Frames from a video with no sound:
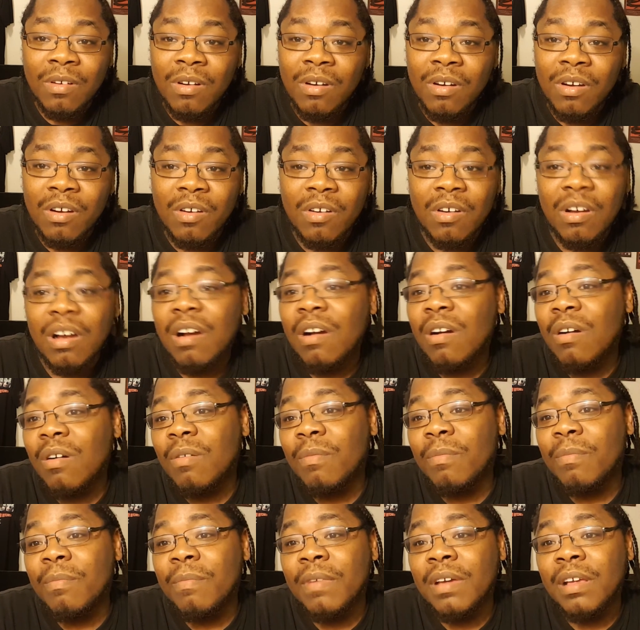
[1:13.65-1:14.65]
are or
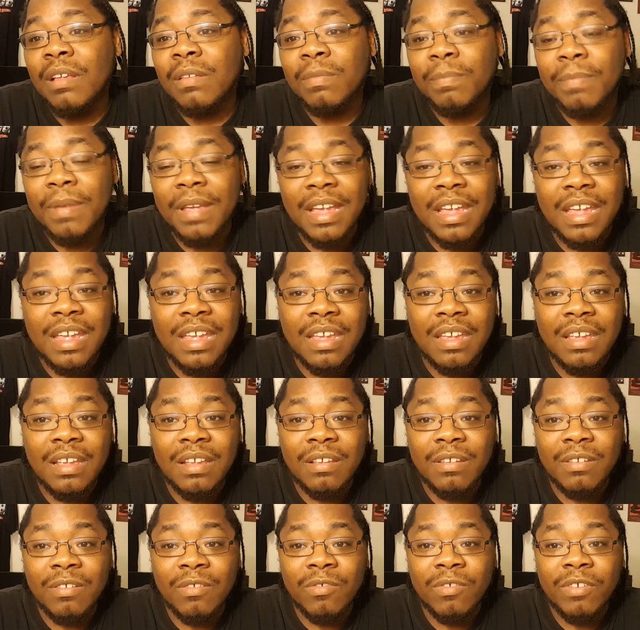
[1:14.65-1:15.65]
how much
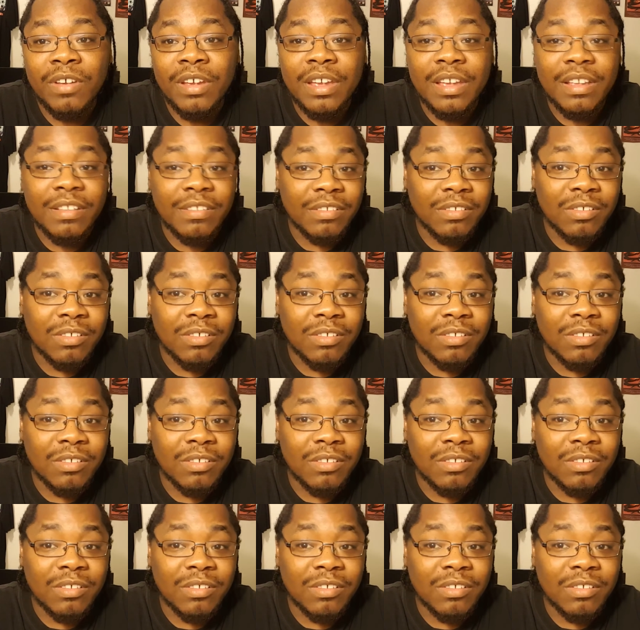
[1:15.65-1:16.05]
pain you is,